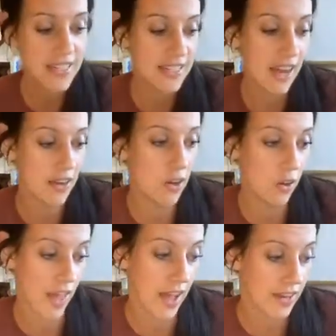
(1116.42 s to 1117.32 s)
I did not
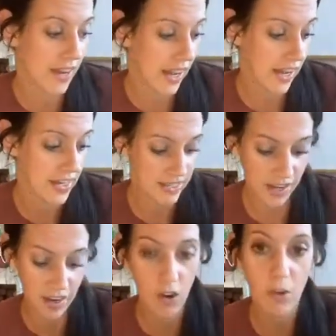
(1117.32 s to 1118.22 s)
know that, and
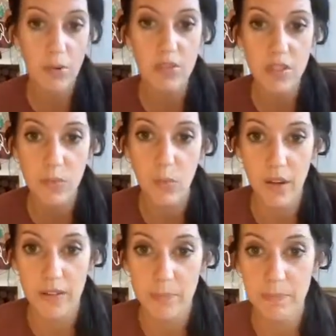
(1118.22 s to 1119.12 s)
I almost
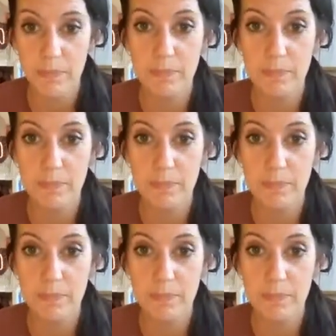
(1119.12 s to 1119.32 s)
want to